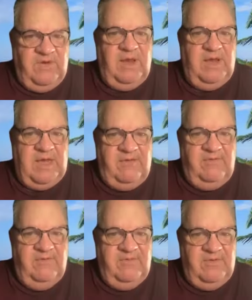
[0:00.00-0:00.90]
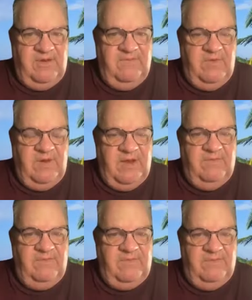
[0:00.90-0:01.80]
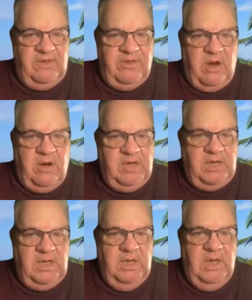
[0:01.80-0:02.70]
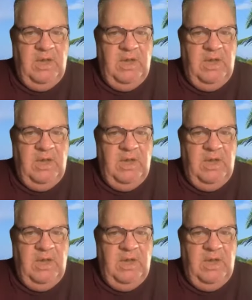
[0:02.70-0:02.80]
delegations and different levels of authority